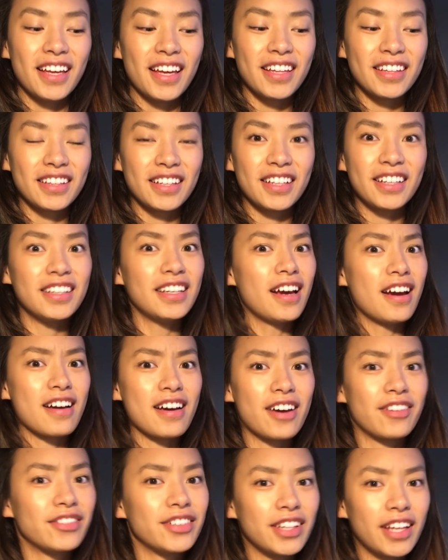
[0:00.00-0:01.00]
And then, yeah,
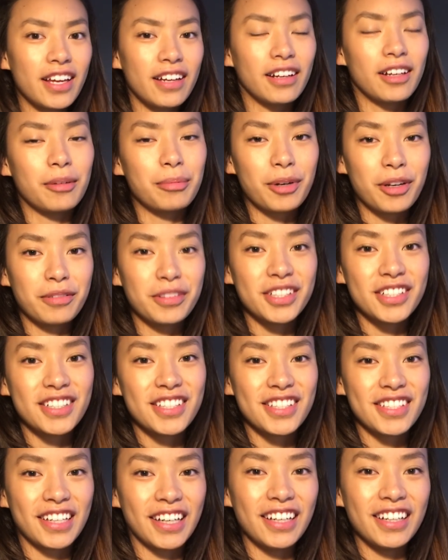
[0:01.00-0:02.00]
after that, I'll probably
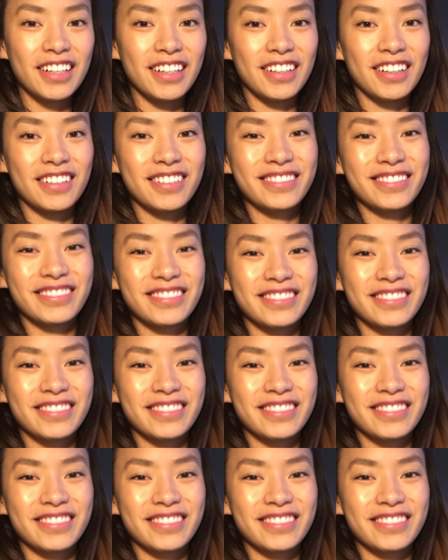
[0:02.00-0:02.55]
just study.